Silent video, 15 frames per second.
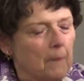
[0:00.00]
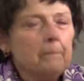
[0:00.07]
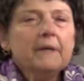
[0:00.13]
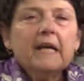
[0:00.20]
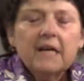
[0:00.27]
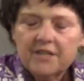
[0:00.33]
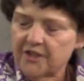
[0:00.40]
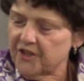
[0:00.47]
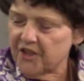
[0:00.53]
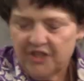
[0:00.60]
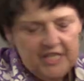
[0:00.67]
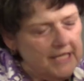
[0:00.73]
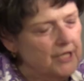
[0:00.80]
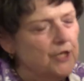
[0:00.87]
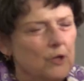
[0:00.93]
because
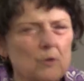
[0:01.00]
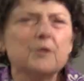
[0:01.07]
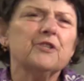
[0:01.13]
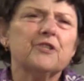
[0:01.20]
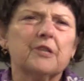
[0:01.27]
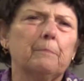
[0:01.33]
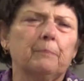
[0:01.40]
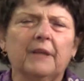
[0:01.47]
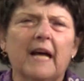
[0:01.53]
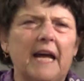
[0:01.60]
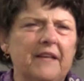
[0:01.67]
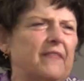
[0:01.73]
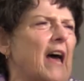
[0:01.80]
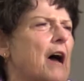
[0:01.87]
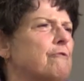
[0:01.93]
she used to
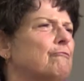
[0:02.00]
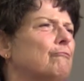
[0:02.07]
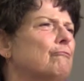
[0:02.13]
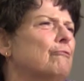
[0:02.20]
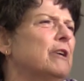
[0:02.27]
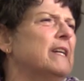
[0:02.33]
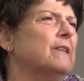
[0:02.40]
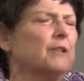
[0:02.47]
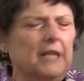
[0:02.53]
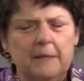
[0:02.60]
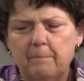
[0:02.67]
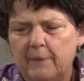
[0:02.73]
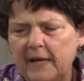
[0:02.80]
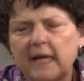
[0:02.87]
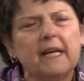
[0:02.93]
play that really
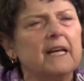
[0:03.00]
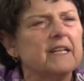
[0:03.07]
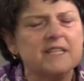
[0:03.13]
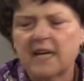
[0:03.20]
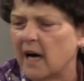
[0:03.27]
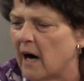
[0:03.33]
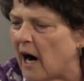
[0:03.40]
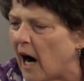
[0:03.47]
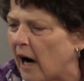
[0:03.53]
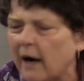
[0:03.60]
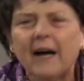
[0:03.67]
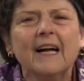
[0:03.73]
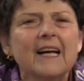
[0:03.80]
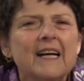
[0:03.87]
big guitar